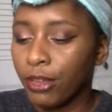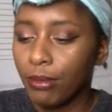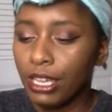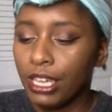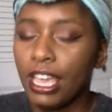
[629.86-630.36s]
Fit
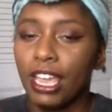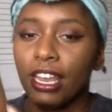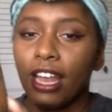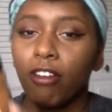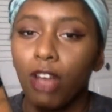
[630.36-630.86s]
Me,
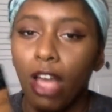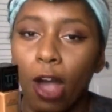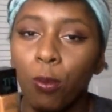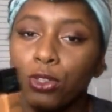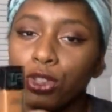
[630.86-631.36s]
and
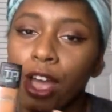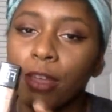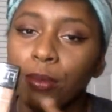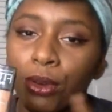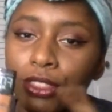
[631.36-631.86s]
I'll try
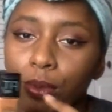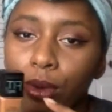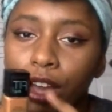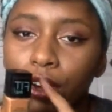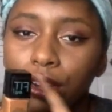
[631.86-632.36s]
and put the
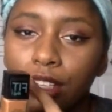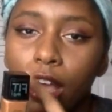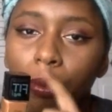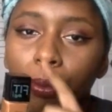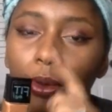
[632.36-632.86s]
progress
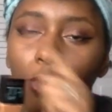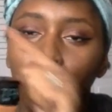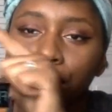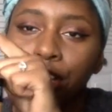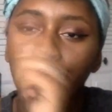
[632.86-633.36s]
up
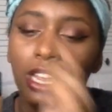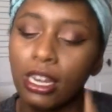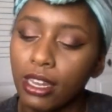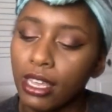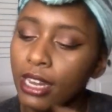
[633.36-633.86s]
over here.
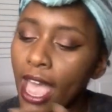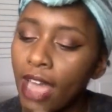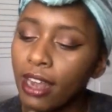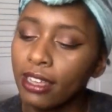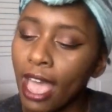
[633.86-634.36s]
It
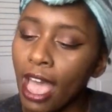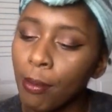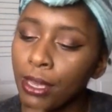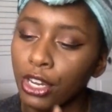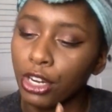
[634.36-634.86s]
had a gap
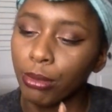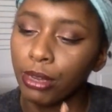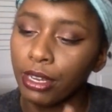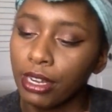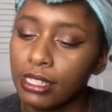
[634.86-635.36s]
here,
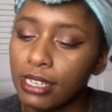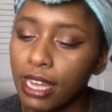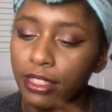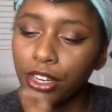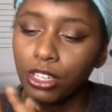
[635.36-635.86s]
but it's
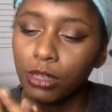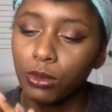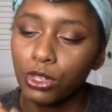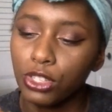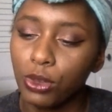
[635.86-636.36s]
not there
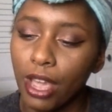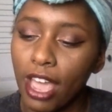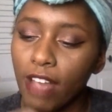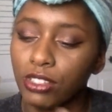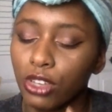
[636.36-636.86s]
anymore, so I
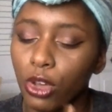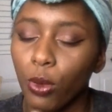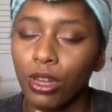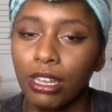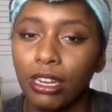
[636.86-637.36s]
have to
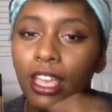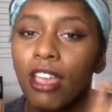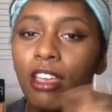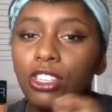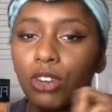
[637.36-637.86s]
go in and
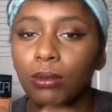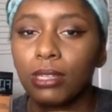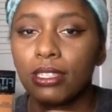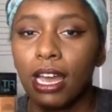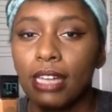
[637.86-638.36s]
scrape
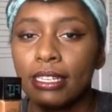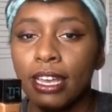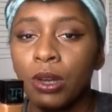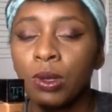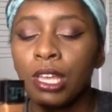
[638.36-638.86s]
the sides
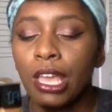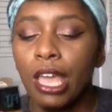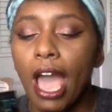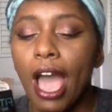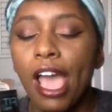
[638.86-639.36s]
down.
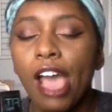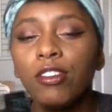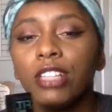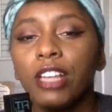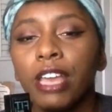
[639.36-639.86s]
I
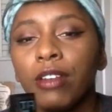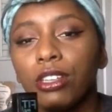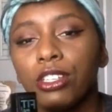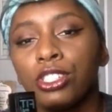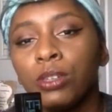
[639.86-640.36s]
have a love-hate
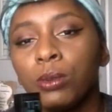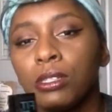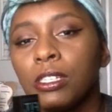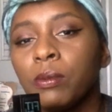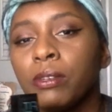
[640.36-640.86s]
relationship
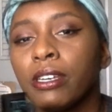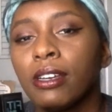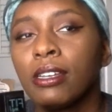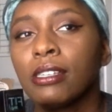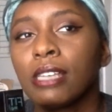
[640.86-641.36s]
with this
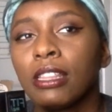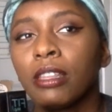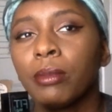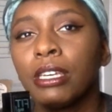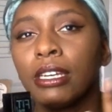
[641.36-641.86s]
because in
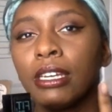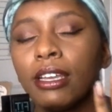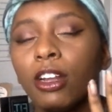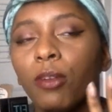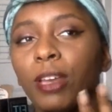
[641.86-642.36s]
the
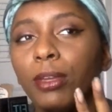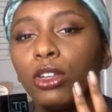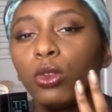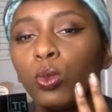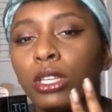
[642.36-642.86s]
beginning, it'll make me
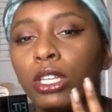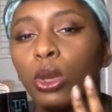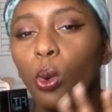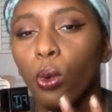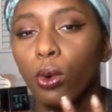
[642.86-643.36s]
look
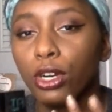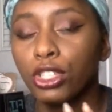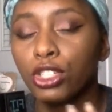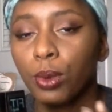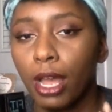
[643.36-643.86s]
really
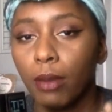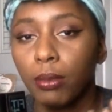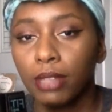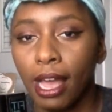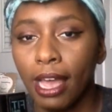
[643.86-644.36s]
orange when I
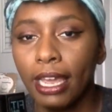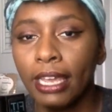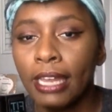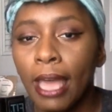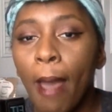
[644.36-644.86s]
apply
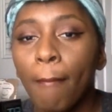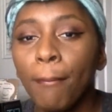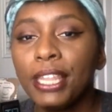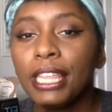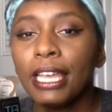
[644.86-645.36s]
it,
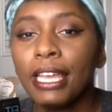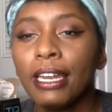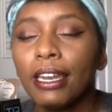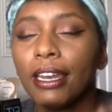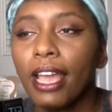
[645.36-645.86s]
but
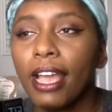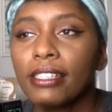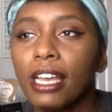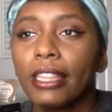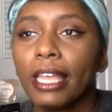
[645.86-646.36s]
then
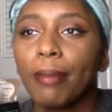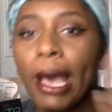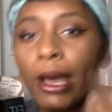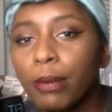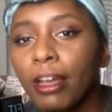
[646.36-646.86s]
as I like
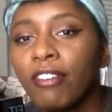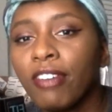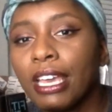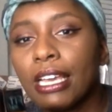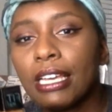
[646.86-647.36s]
powder my
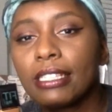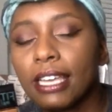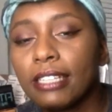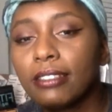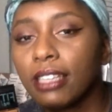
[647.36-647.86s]
face,
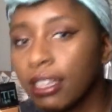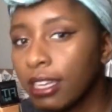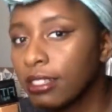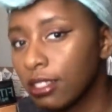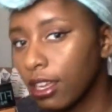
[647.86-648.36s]
it
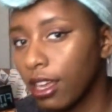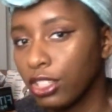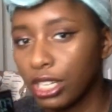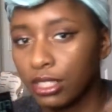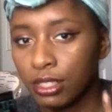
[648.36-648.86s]
gets
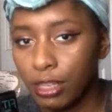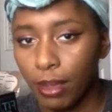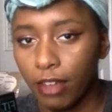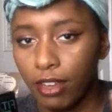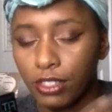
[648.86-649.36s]
adjusted to
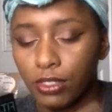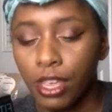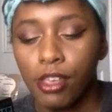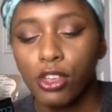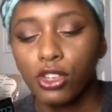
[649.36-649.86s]
my face.
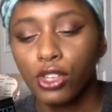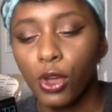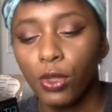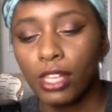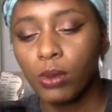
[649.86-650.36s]

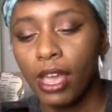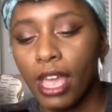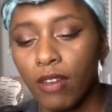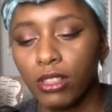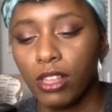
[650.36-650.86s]
So that's why
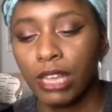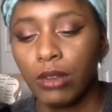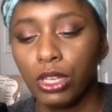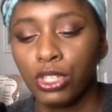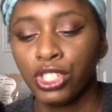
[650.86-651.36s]
I have a
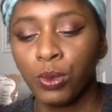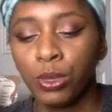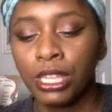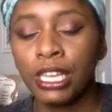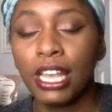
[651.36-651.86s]
love-hate relationship
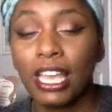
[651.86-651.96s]
with it.